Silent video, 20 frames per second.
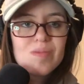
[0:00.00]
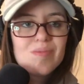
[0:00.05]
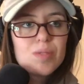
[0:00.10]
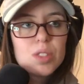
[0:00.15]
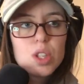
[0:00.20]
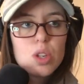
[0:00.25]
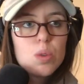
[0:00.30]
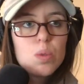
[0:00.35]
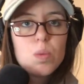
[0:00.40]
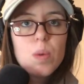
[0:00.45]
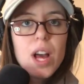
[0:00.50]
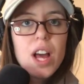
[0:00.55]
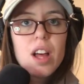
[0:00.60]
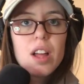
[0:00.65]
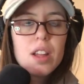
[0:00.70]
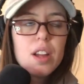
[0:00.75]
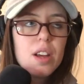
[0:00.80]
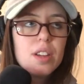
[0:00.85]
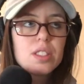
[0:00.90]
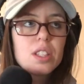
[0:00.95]
do
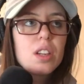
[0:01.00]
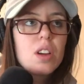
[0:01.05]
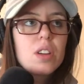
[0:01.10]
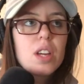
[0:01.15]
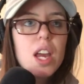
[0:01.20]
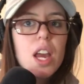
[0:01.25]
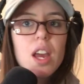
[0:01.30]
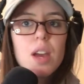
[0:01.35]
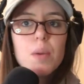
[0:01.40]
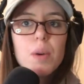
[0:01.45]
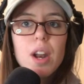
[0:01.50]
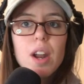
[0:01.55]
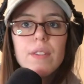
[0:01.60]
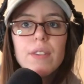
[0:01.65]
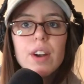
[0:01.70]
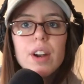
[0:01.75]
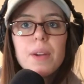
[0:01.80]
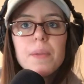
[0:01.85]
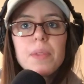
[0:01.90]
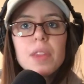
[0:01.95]
well. And I was like, okay,
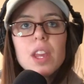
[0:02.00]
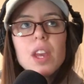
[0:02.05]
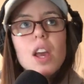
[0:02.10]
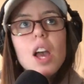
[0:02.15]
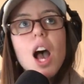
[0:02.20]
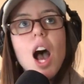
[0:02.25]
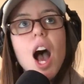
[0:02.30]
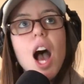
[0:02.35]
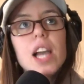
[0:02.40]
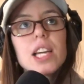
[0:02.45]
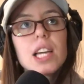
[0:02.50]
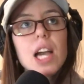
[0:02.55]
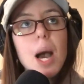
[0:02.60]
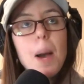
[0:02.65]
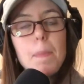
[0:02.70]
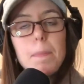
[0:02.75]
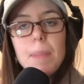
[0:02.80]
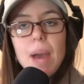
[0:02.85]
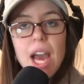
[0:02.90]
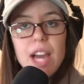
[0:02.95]
whatever. I
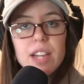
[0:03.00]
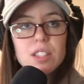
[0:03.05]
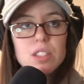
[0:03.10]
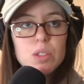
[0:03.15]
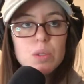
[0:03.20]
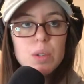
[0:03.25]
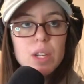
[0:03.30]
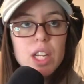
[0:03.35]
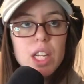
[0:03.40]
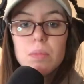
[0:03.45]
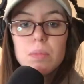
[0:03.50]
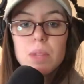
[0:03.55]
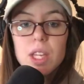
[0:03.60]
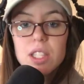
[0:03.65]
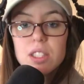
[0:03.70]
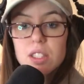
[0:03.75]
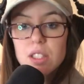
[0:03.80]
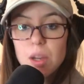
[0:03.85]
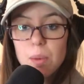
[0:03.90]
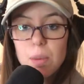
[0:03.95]
got back to it
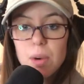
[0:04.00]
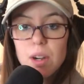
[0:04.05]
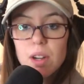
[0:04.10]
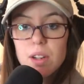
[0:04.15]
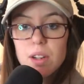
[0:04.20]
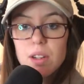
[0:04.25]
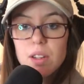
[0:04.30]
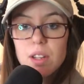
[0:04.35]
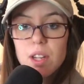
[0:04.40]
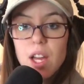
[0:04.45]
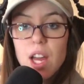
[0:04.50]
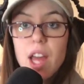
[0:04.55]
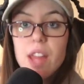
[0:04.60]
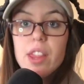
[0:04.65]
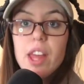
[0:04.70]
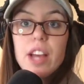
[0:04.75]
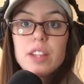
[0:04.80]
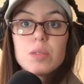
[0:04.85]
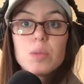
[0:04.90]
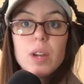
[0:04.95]
this summer, and
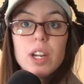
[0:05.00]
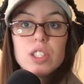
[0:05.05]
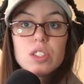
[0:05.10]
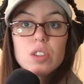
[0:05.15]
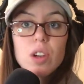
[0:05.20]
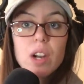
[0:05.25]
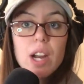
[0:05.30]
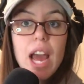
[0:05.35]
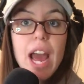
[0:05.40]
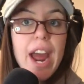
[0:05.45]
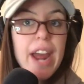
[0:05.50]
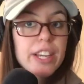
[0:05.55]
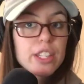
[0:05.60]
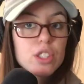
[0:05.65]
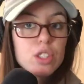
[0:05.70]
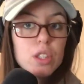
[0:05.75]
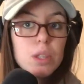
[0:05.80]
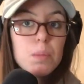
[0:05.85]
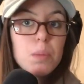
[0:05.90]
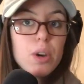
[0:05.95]
that's when I started
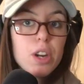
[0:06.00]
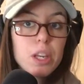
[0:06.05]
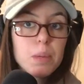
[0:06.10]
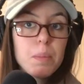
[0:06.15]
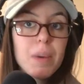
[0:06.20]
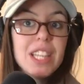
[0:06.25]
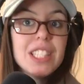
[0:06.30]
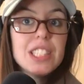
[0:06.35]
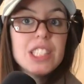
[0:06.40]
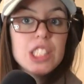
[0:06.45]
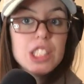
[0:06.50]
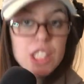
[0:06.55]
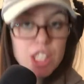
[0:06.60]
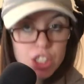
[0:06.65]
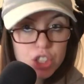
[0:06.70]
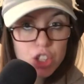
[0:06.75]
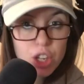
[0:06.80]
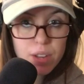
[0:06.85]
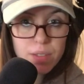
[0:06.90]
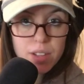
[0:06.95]
actually putting my
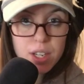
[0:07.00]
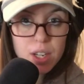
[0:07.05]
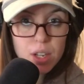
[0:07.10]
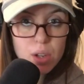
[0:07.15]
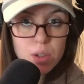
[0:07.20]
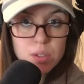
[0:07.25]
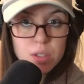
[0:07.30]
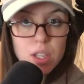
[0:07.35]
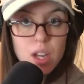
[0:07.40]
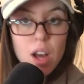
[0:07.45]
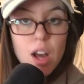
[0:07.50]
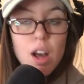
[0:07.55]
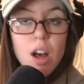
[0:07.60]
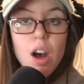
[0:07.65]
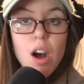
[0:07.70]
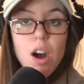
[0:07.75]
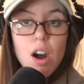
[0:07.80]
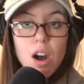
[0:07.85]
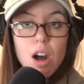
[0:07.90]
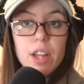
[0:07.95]
DJ videos
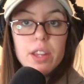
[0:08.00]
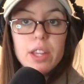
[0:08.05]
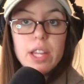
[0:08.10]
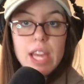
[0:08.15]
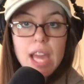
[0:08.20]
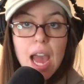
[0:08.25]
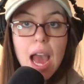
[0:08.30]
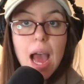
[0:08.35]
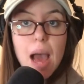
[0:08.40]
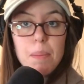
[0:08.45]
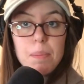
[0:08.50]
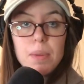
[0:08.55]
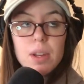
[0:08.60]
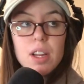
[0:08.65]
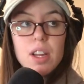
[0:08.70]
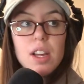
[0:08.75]
on the app